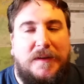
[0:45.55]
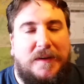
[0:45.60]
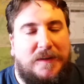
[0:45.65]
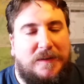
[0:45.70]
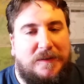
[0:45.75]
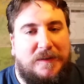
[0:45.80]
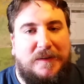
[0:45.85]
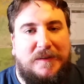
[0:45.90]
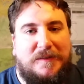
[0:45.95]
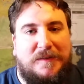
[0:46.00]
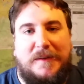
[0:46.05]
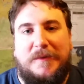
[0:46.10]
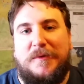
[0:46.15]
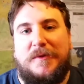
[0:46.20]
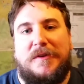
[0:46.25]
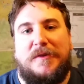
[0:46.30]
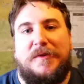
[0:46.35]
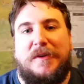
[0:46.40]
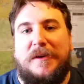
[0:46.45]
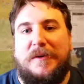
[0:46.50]
I think Steve
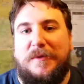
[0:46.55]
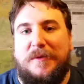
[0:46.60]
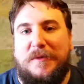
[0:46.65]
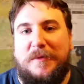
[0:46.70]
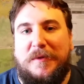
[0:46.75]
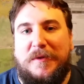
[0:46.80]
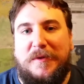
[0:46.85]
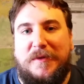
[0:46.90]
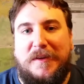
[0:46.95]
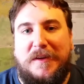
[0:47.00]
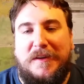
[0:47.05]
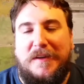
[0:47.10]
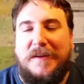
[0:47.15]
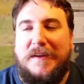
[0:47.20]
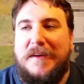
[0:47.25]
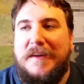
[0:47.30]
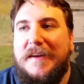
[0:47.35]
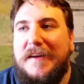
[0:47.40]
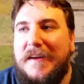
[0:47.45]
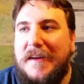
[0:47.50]
will agree with me on that.
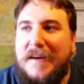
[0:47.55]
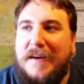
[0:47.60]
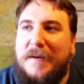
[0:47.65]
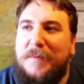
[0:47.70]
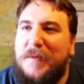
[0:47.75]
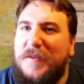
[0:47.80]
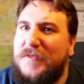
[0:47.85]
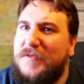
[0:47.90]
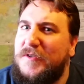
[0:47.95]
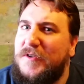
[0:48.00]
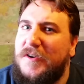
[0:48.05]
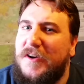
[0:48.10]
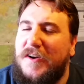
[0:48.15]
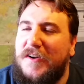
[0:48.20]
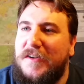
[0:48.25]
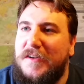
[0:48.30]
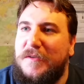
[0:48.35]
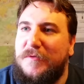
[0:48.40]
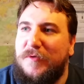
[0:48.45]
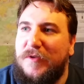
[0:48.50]
I'm not sure how
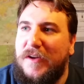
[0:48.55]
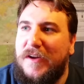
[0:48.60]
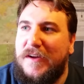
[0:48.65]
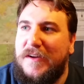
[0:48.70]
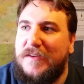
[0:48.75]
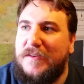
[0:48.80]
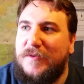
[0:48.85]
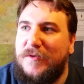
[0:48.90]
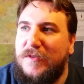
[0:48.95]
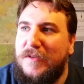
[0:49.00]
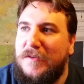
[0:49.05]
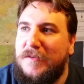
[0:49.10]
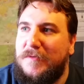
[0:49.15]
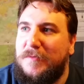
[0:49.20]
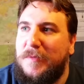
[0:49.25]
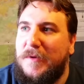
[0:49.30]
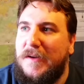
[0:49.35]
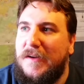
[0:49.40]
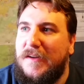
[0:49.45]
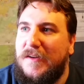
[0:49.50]
he'll react to this
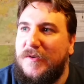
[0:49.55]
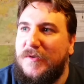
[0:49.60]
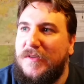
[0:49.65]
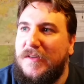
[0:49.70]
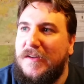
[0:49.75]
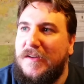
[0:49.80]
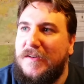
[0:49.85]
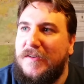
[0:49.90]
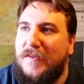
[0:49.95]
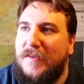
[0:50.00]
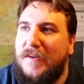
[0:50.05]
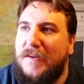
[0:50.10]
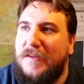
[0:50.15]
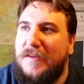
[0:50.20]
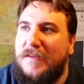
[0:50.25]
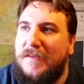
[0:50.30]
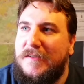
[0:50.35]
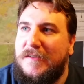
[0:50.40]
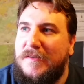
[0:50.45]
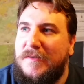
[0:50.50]
being on the internet,
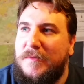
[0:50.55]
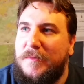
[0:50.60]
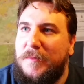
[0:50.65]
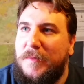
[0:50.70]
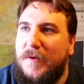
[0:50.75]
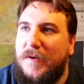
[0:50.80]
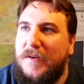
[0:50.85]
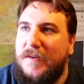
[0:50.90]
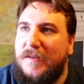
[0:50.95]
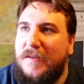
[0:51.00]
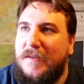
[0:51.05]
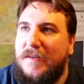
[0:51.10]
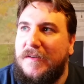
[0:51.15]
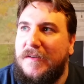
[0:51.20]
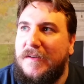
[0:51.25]
but